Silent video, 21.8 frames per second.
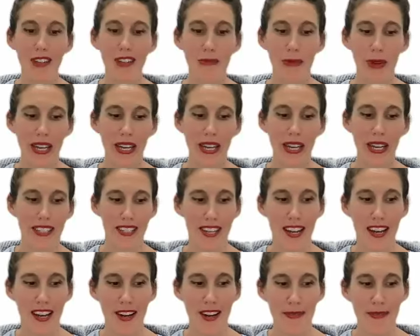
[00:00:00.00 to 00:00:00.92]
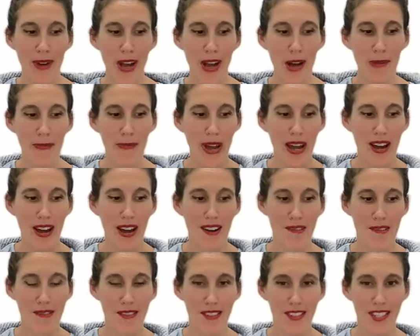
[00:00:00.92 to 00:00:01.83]
a little bit um,
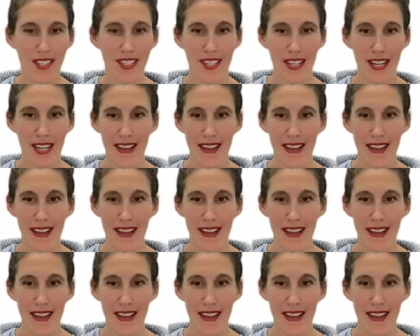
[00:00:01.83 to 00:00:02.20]
about